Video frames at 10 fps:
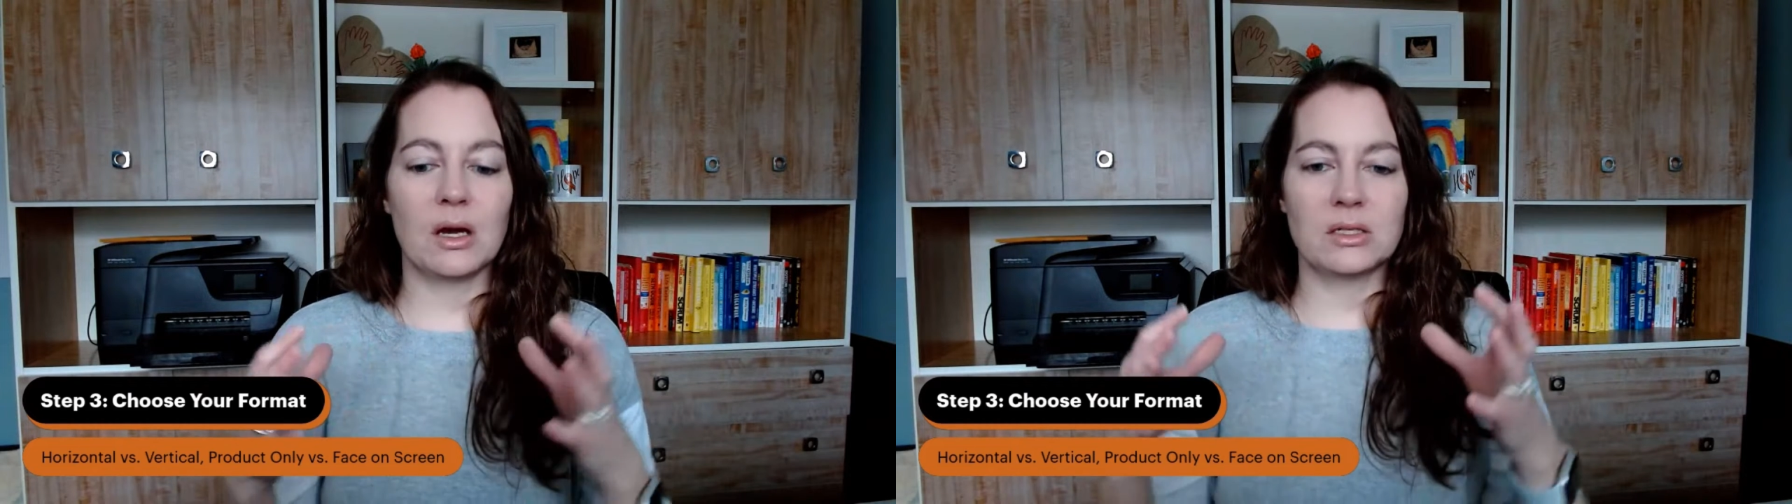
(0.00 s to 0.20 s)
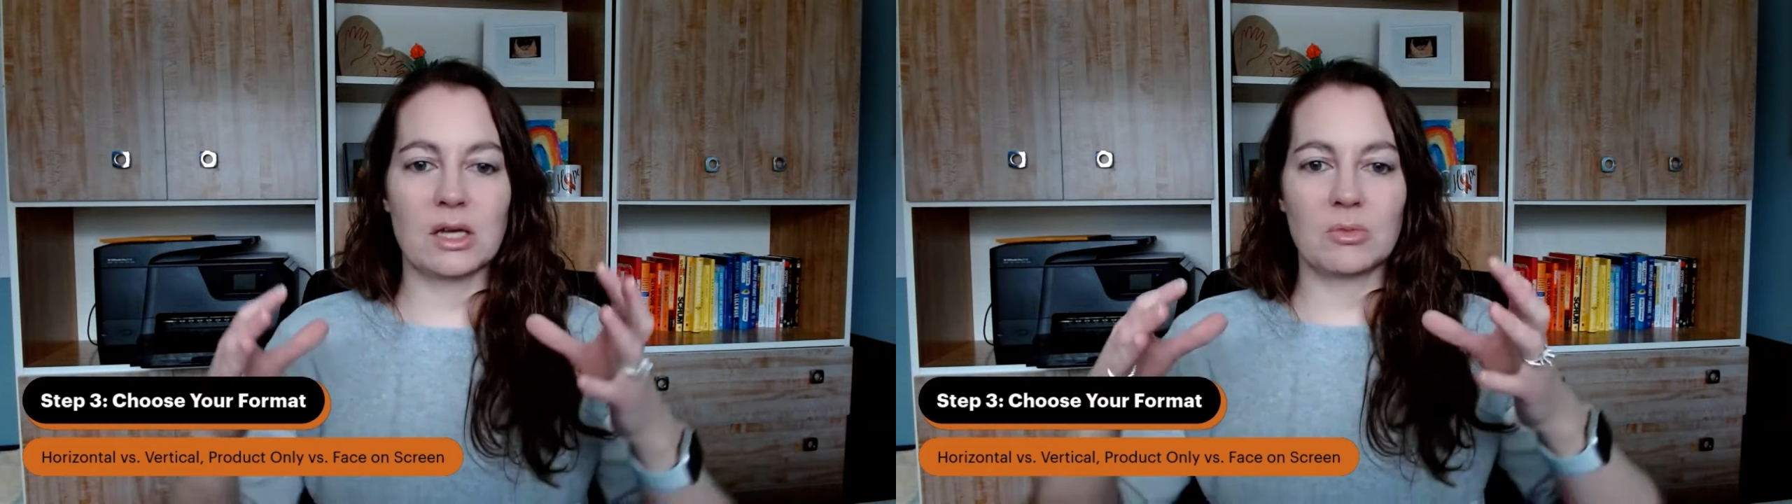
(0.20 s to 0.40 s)

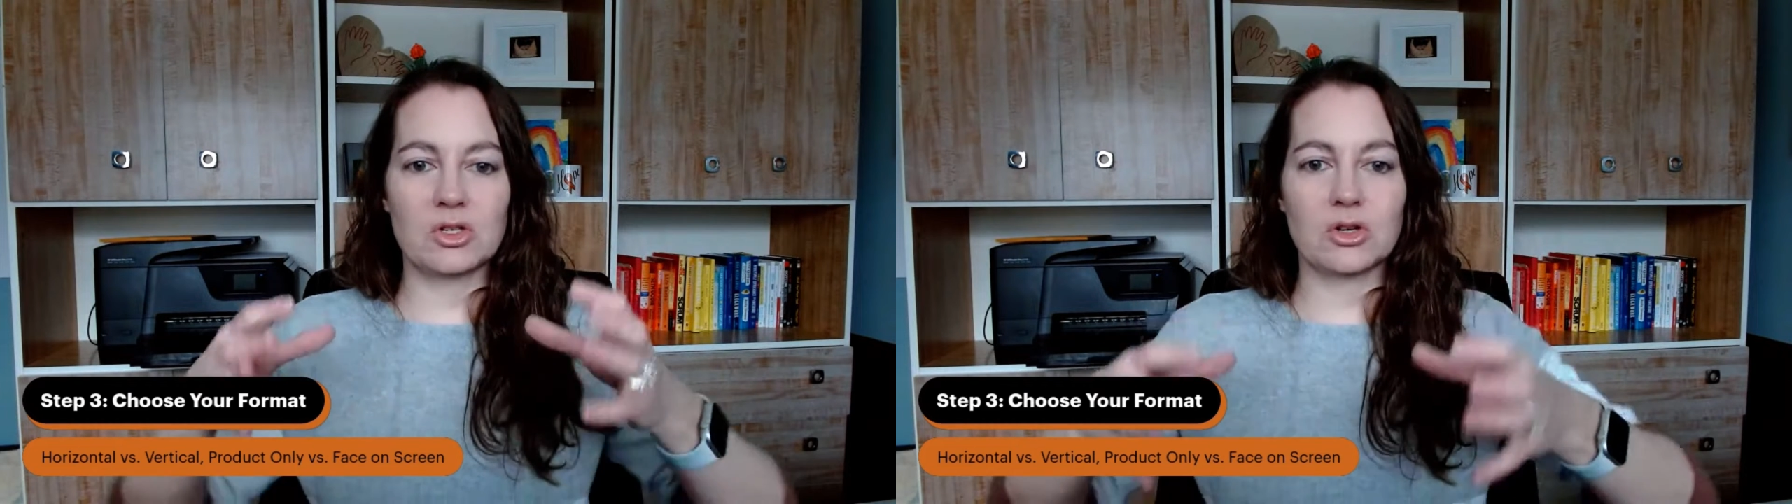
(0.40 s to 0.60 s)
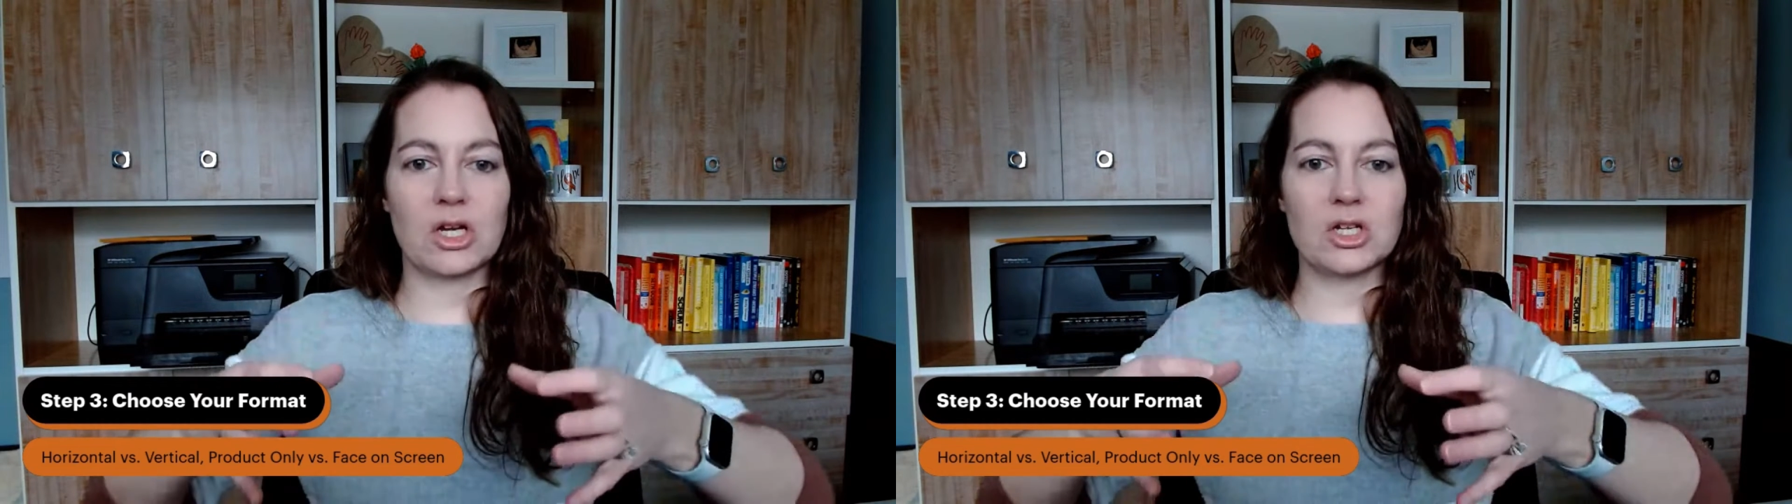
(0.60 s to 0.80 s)
a
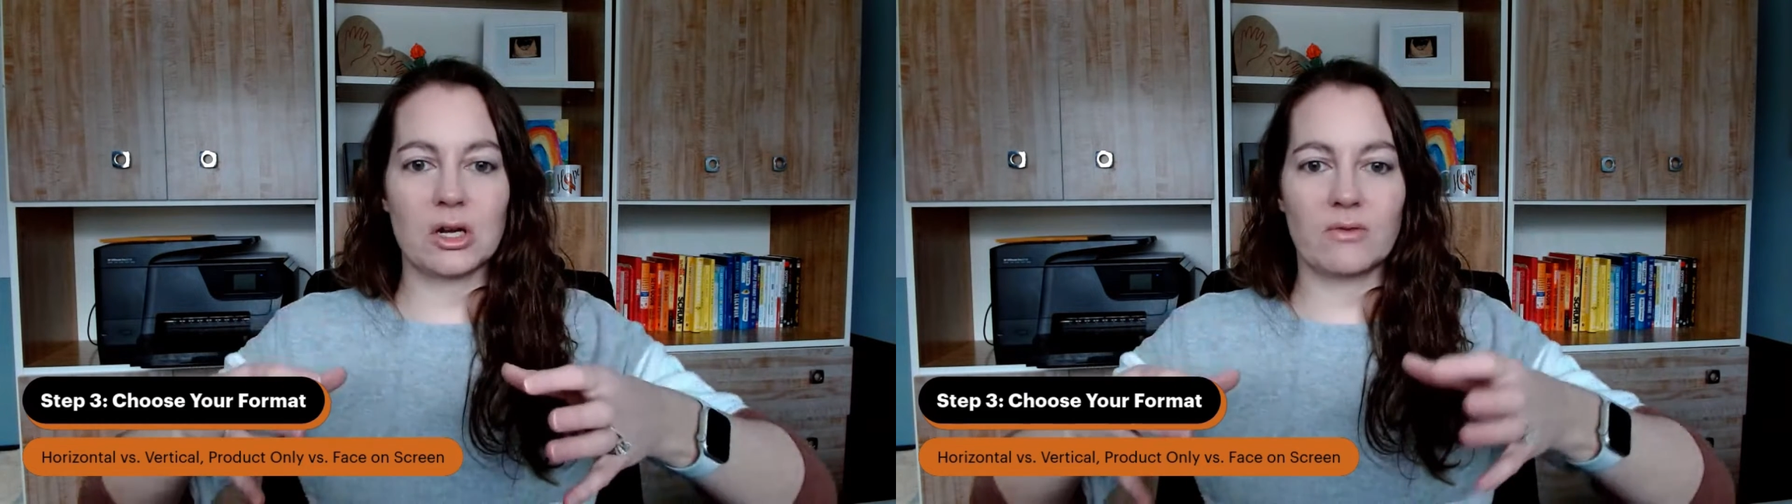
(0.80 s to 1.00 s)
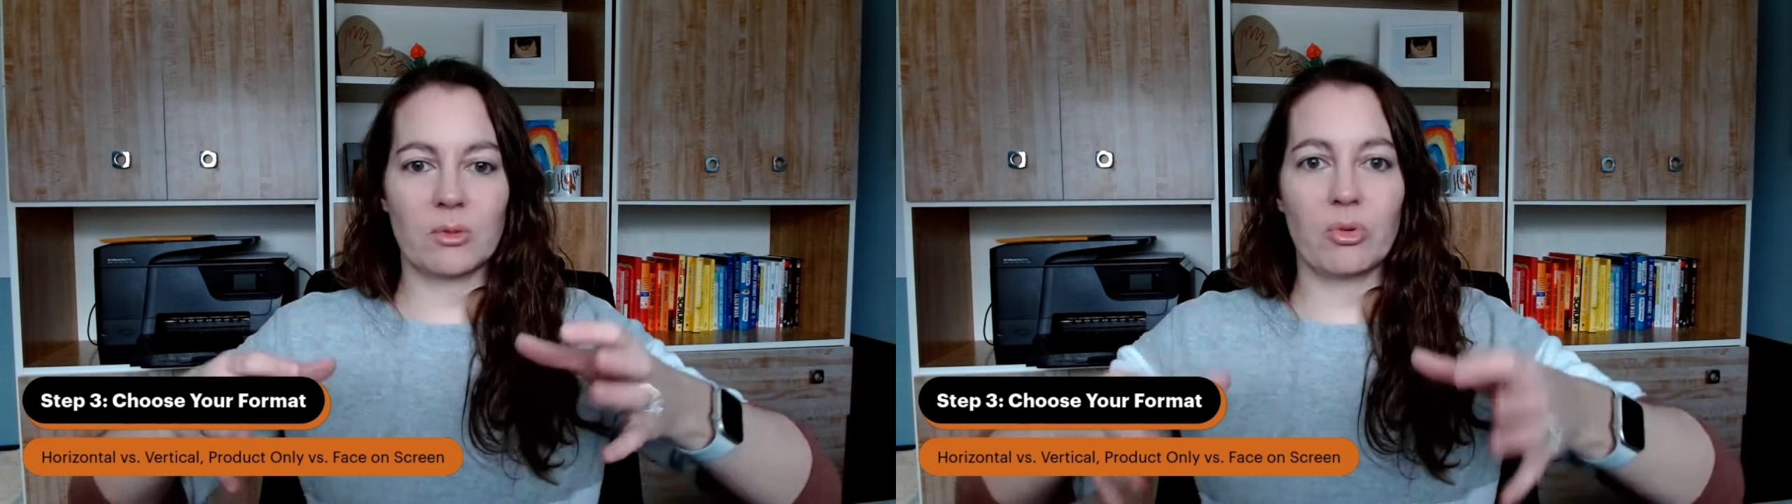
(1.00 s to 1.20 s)
demonstration
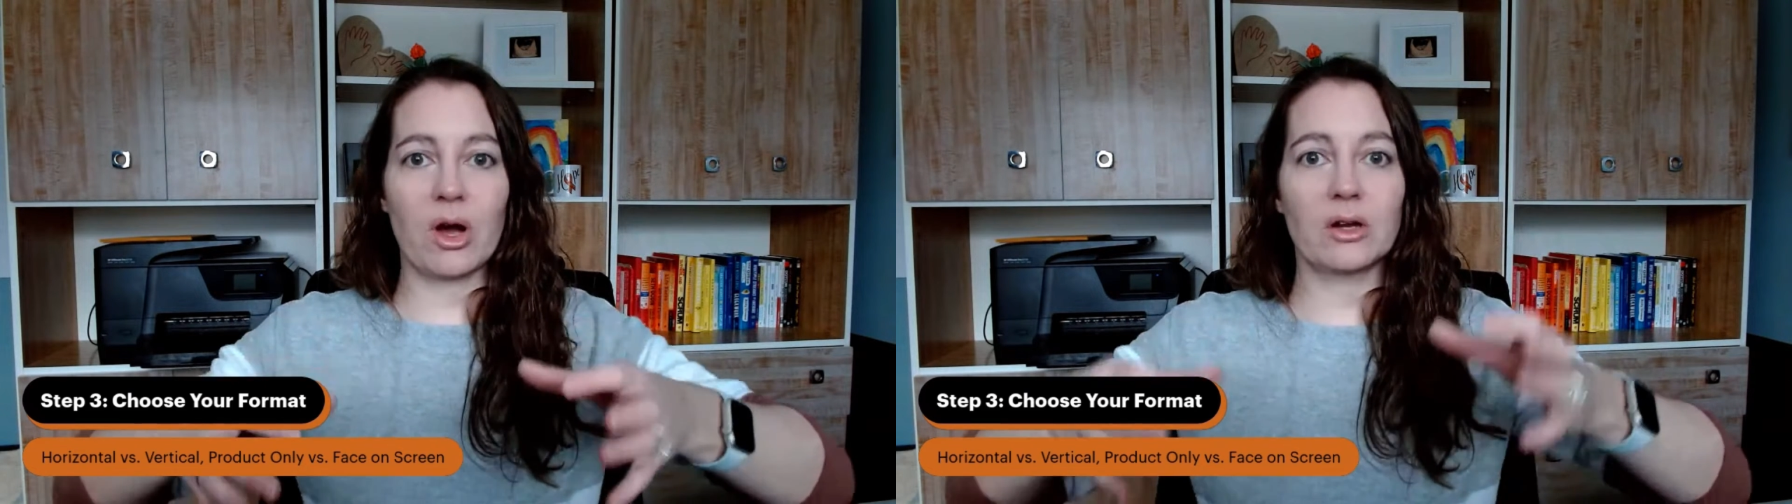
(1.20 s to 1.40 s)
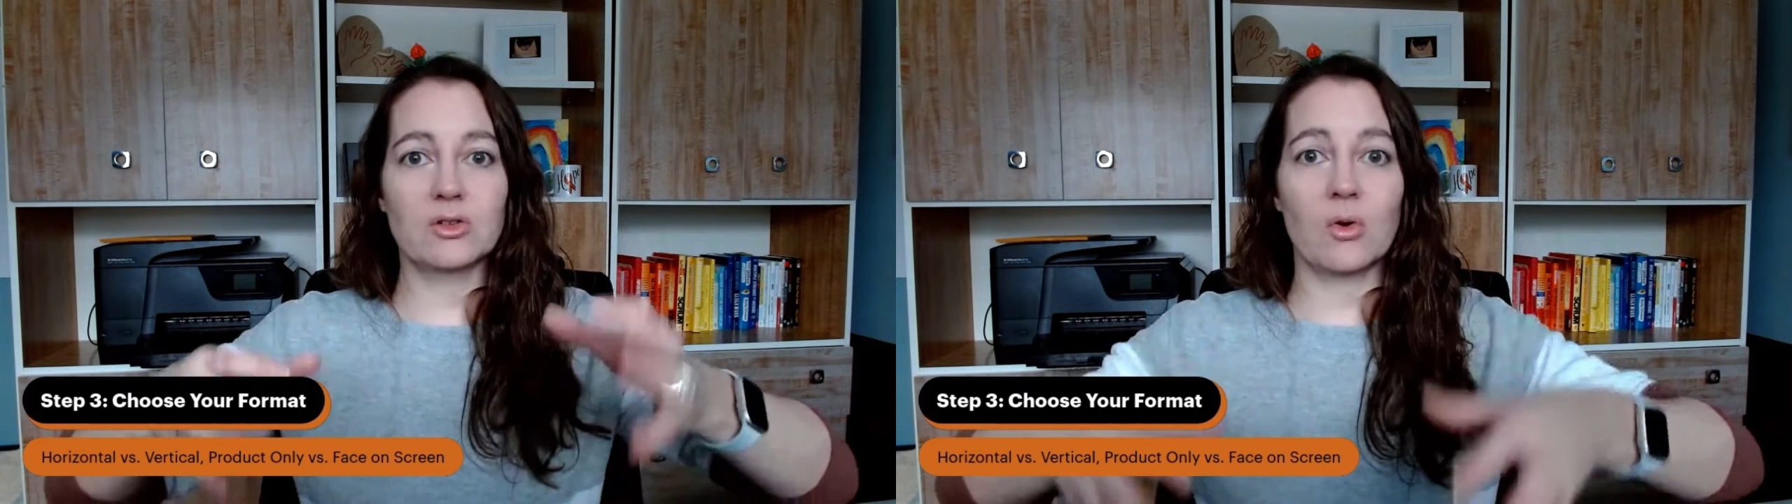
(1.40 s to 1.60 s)
of the
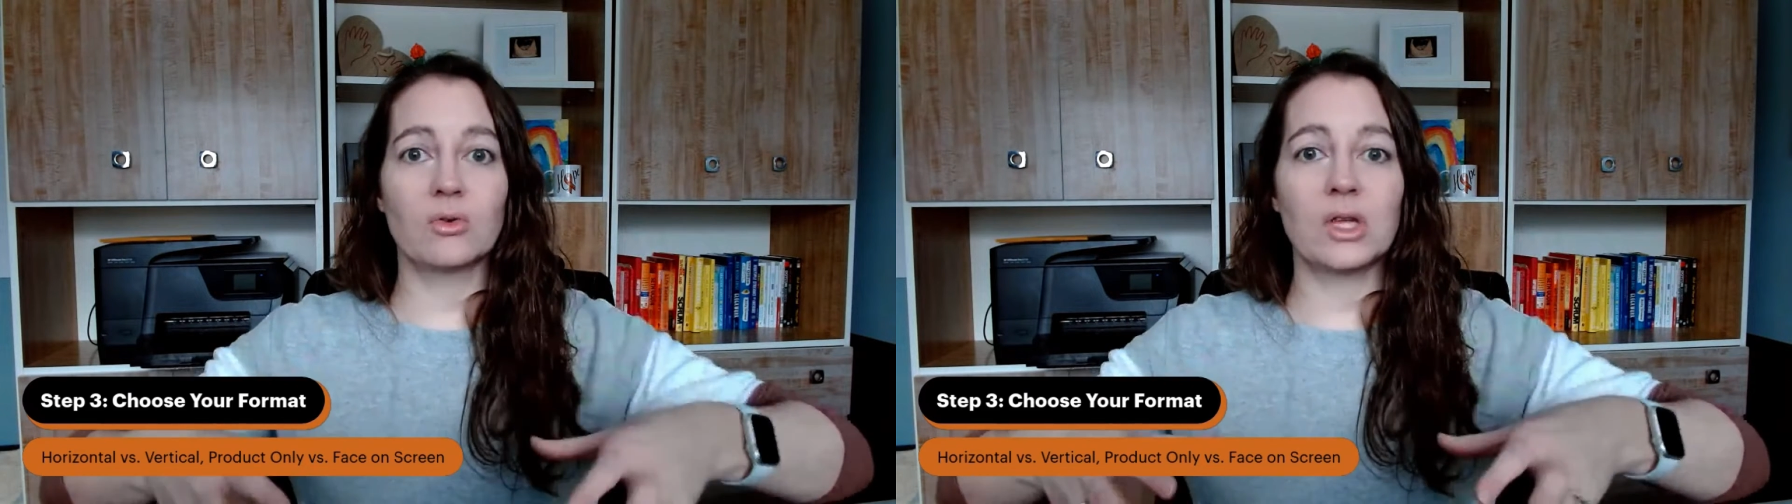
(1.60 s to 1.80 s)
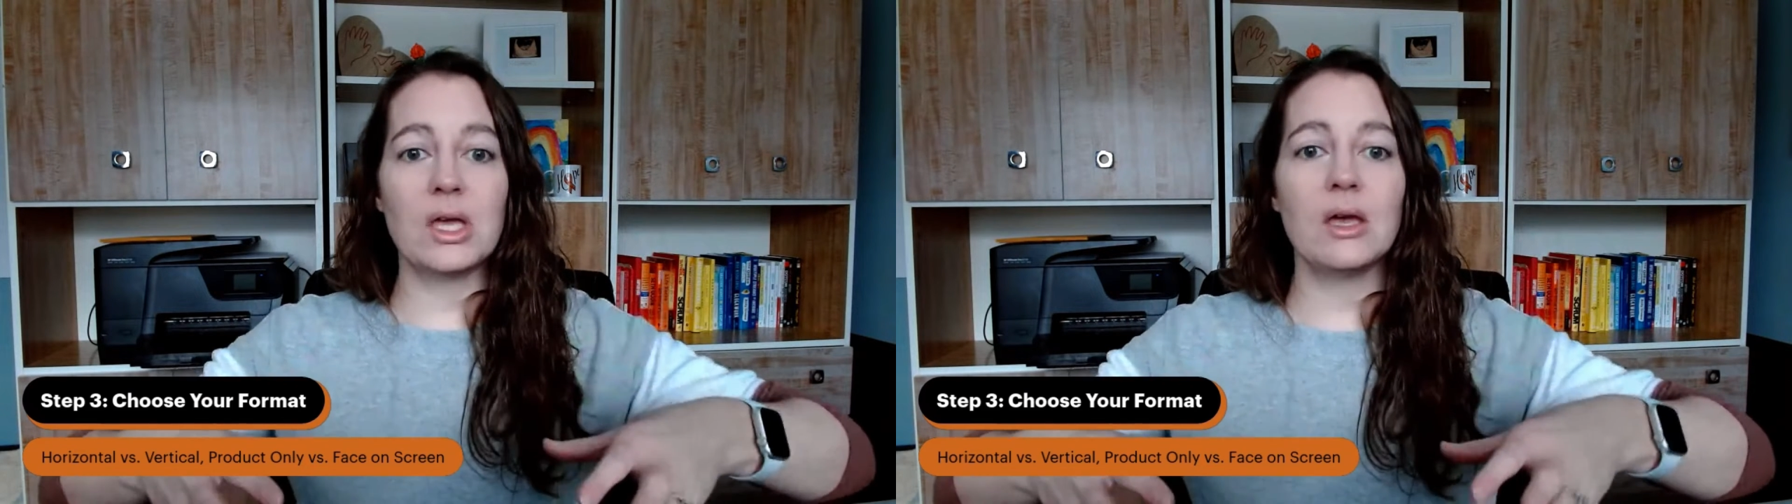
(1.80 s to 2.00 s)
product
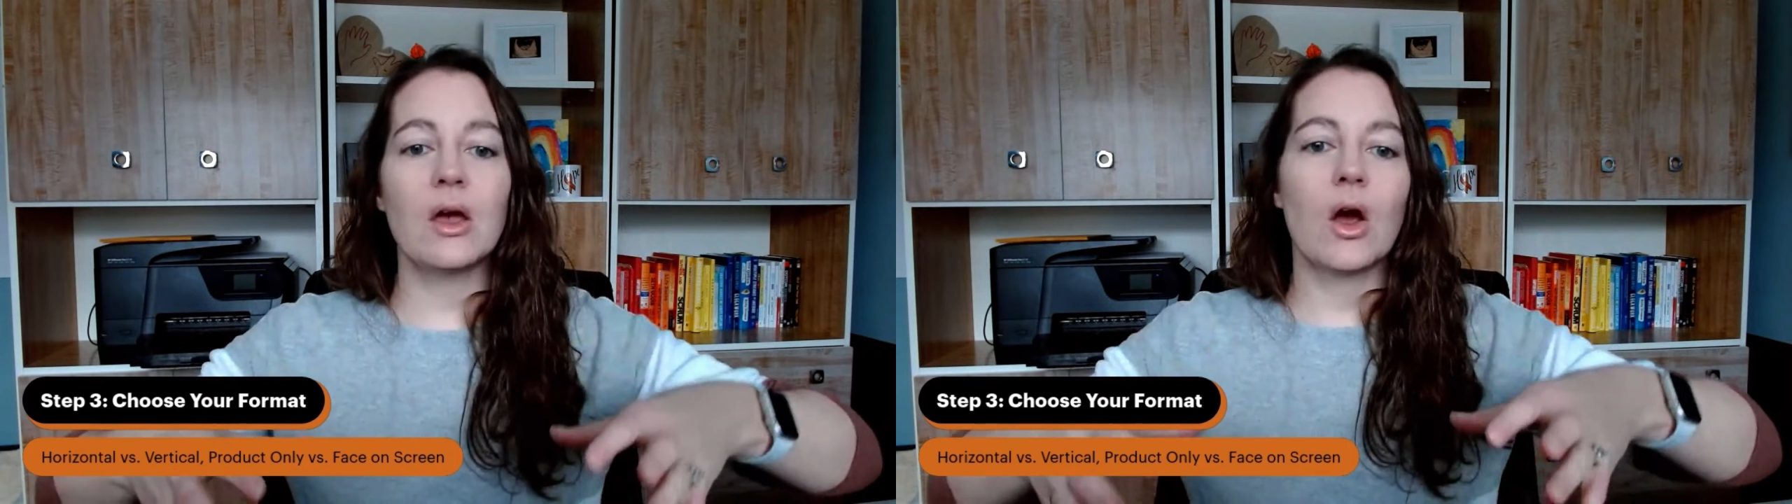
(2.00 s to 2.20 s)
only,